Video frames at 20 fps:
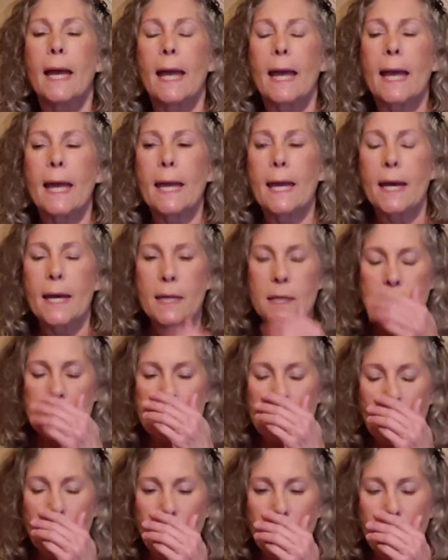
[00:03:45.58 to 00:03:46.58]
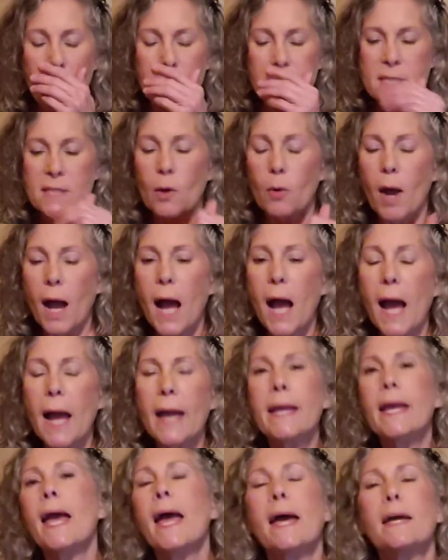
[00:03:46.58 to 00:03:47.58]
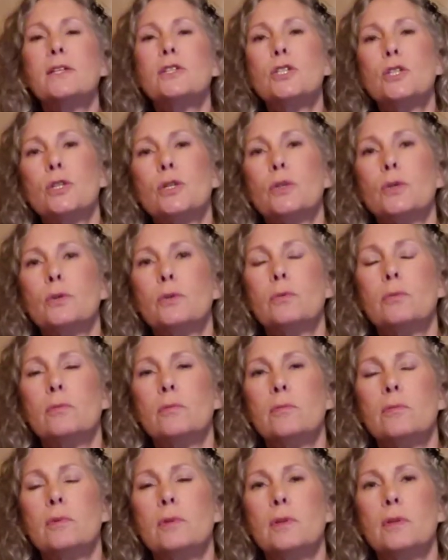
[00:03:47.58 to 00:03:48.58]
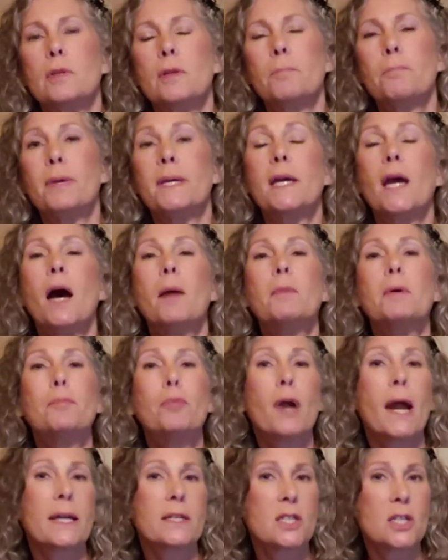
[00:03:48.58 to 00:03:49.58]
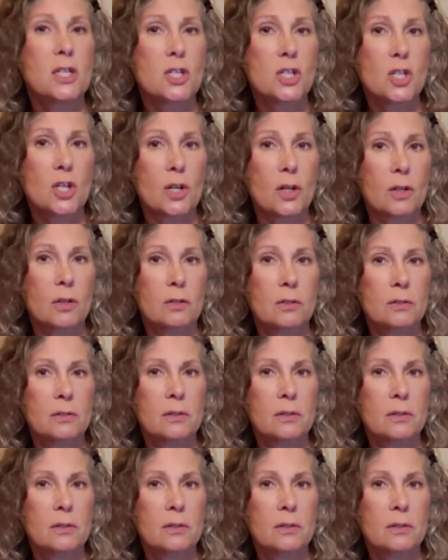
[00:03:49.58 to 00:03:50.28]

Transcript: And so I had to become a practitioner